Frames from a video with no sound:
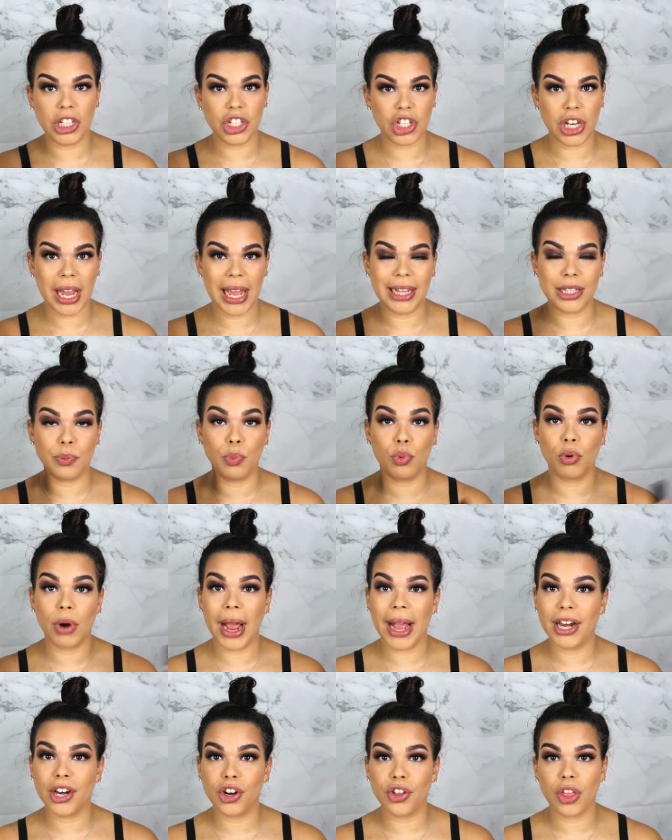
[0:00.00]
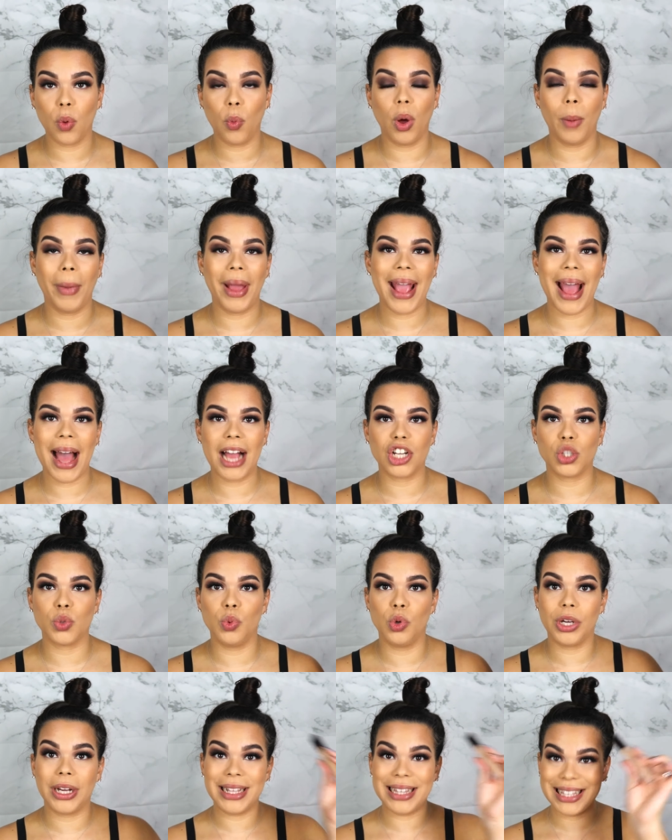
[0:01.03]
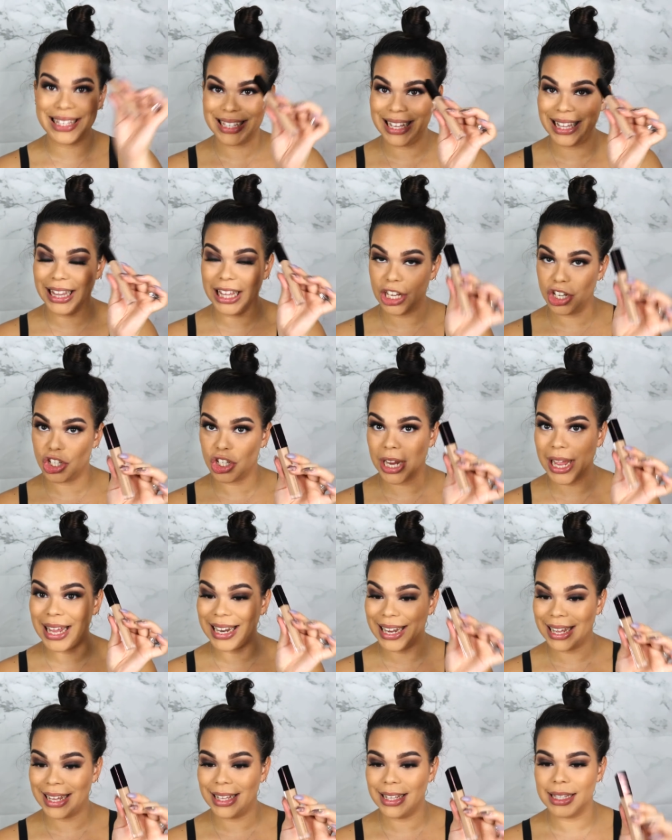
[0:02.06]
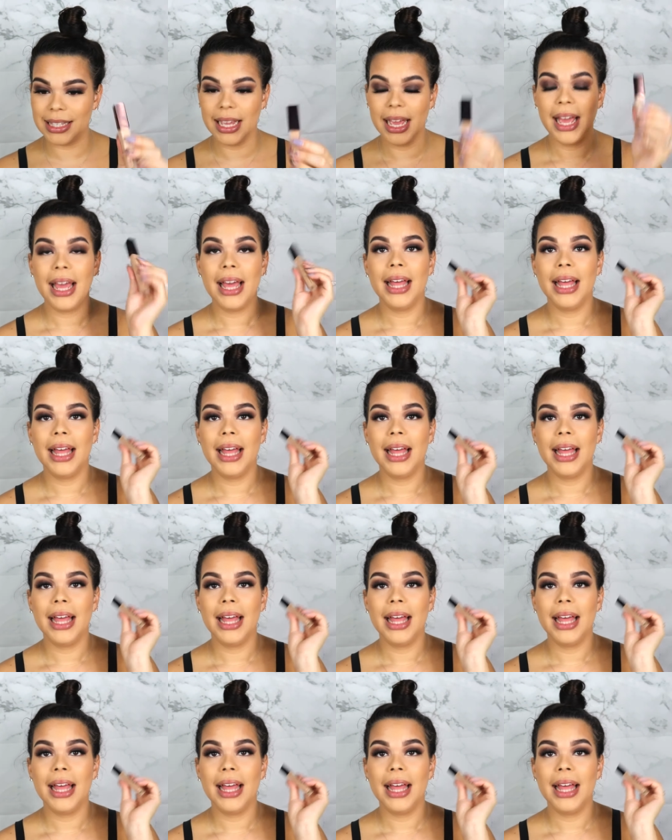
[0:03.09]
shades brighter than what my actual concealing shade is.